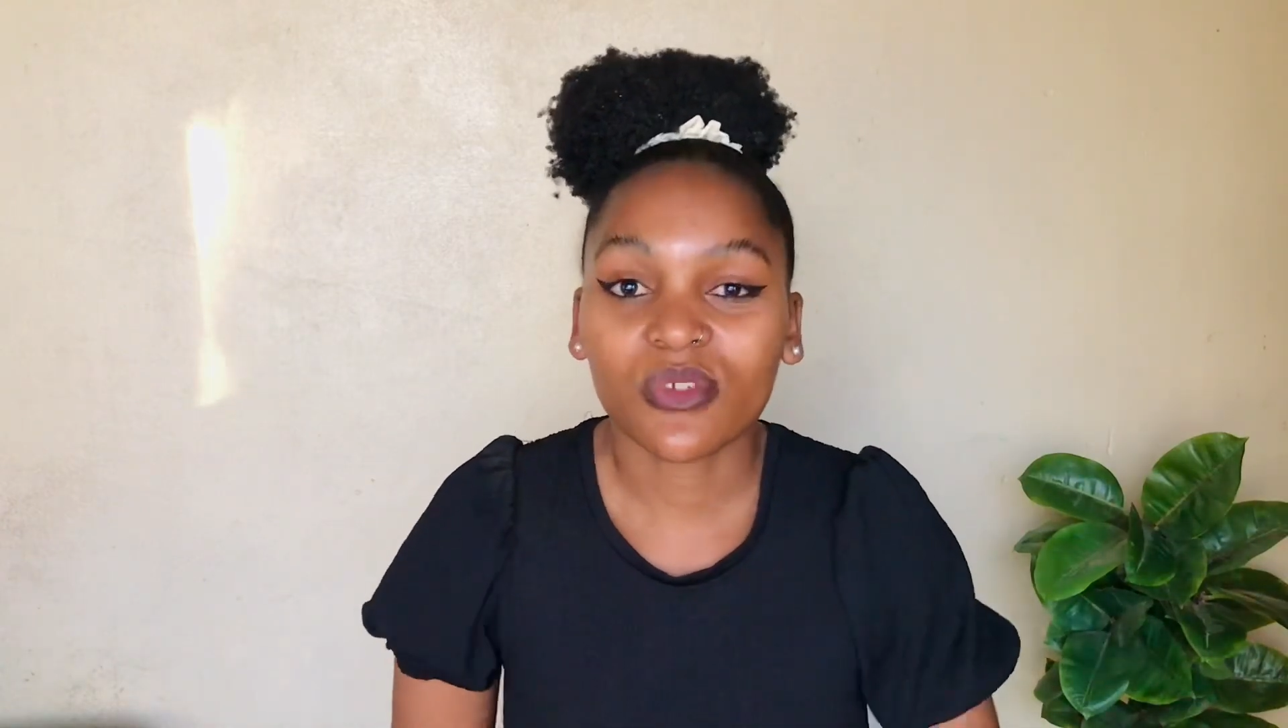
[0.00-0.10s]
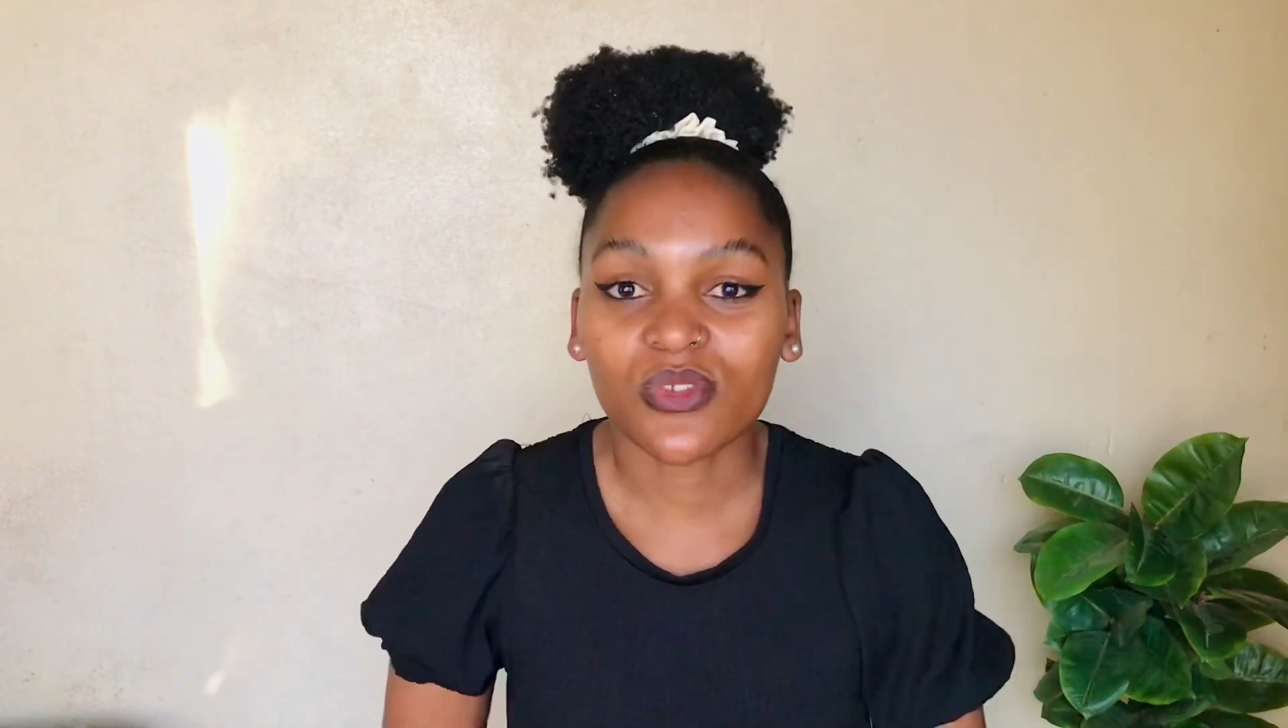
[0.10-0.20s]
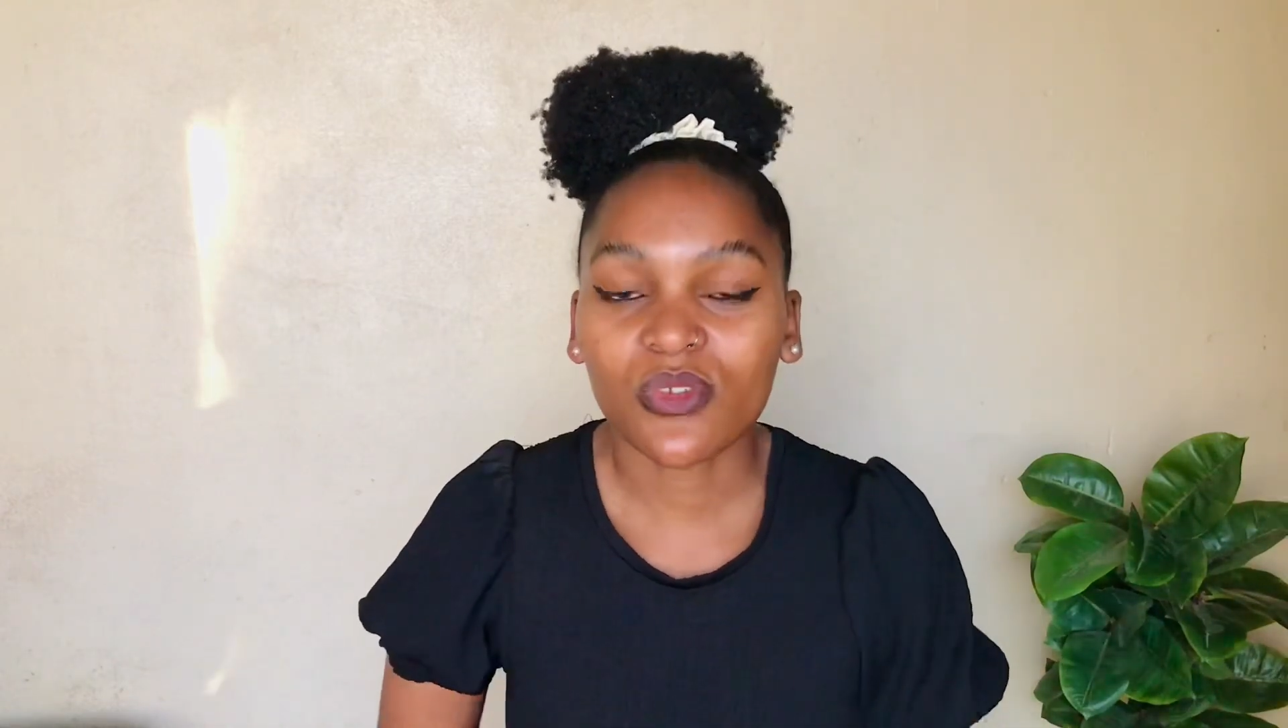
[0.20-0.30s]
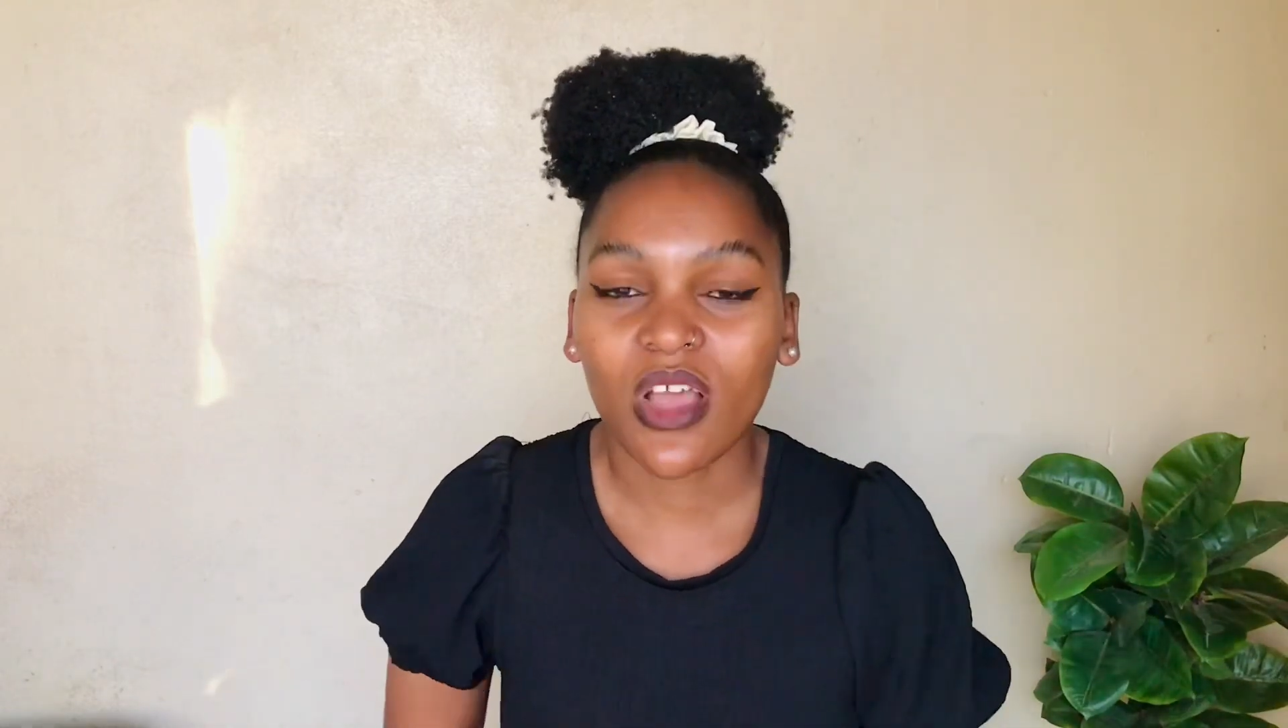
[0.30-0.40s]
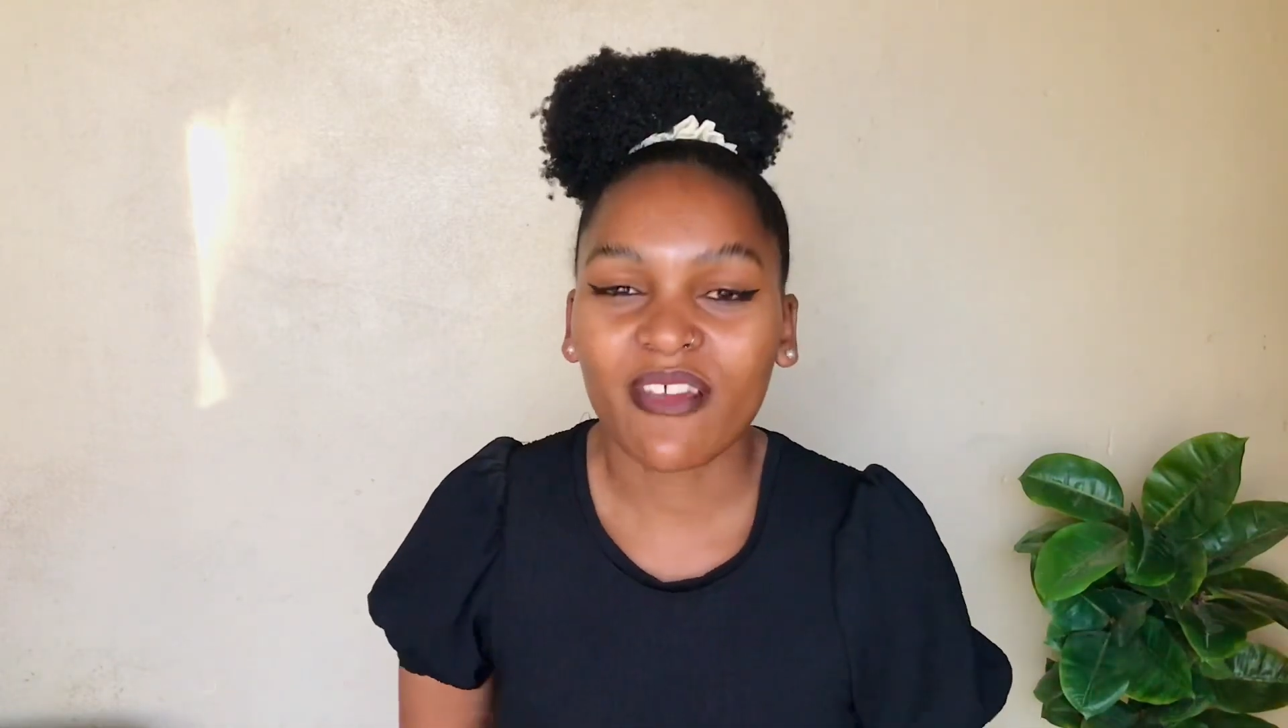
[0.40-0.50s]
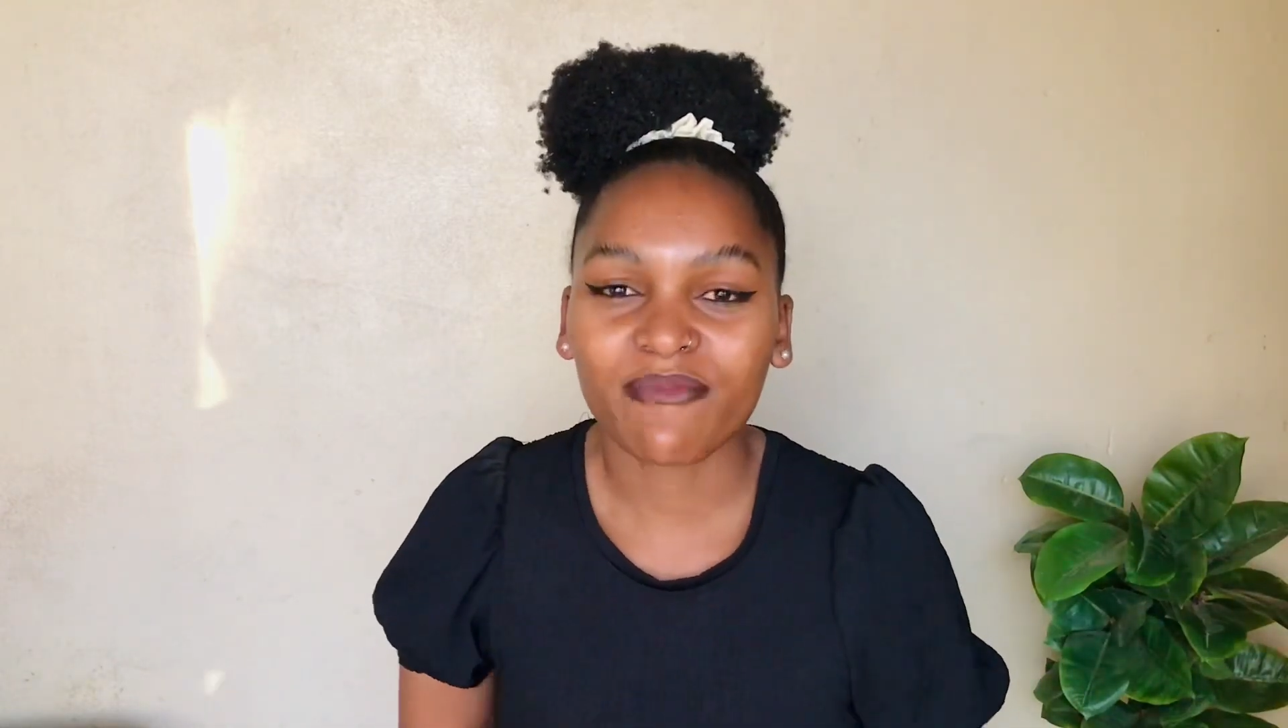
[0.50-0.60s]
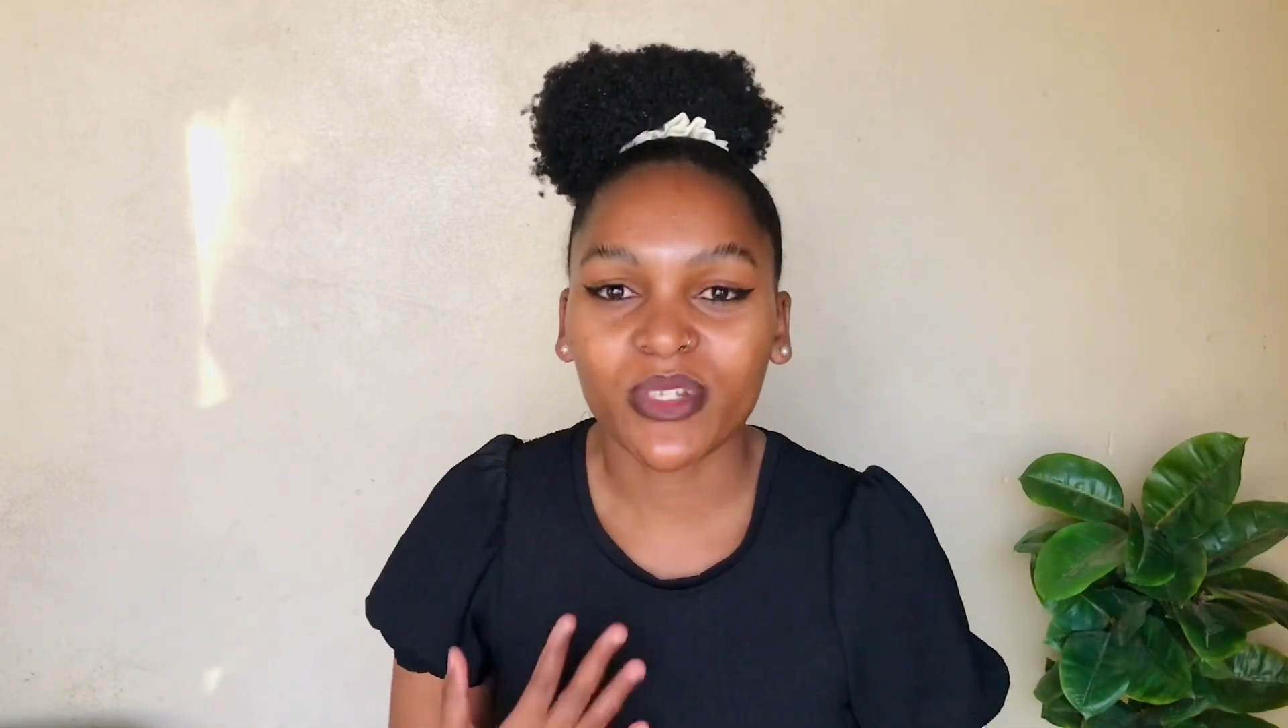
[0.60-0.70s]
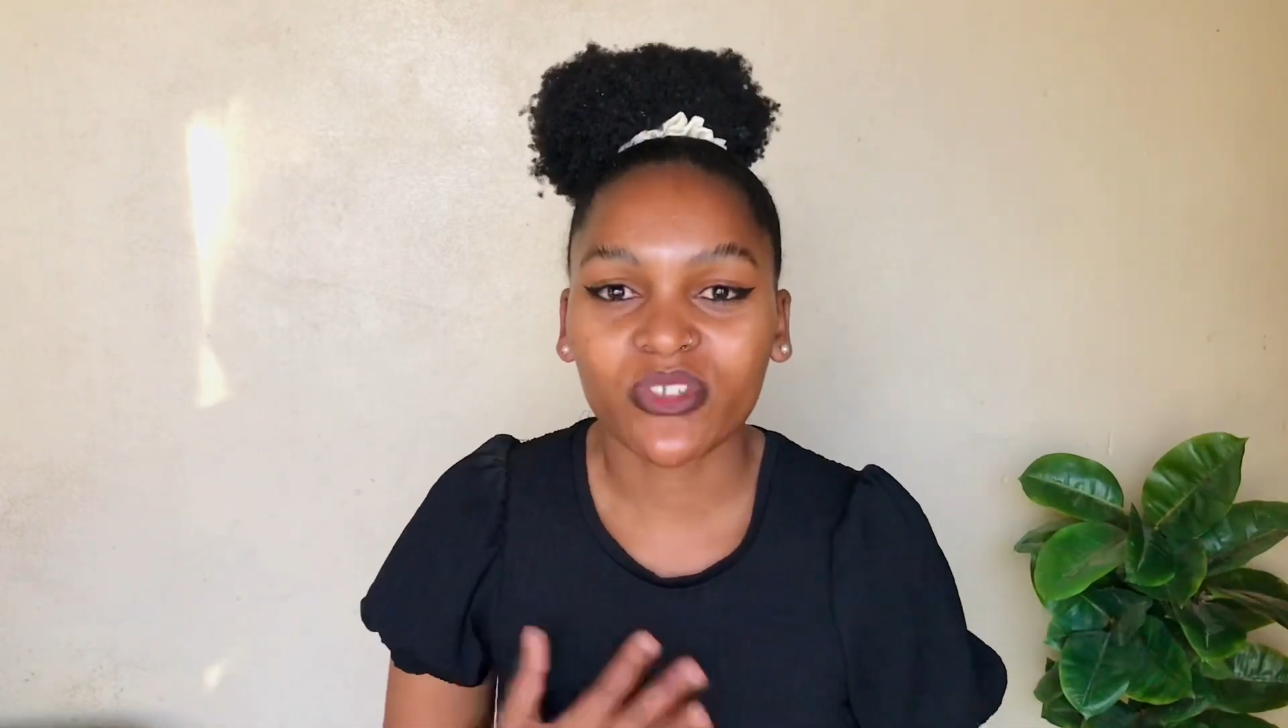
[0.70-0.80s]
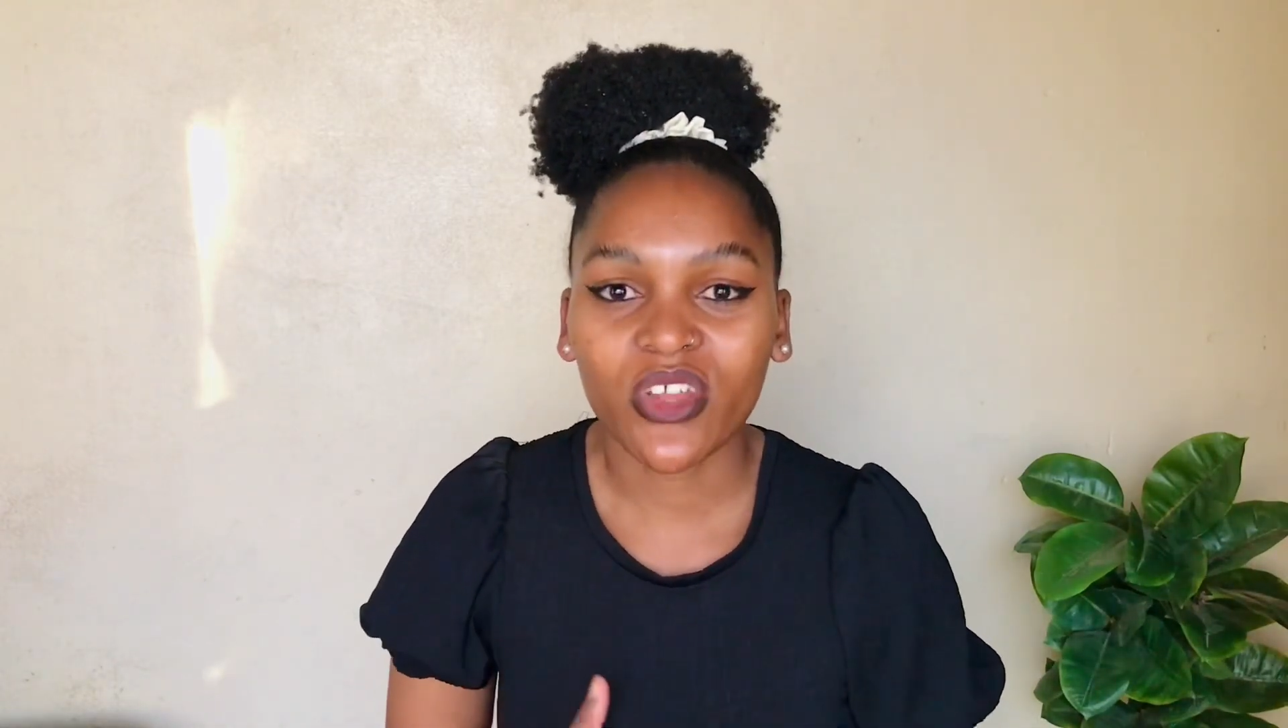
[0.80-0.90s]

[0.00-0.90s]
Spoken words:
So I've been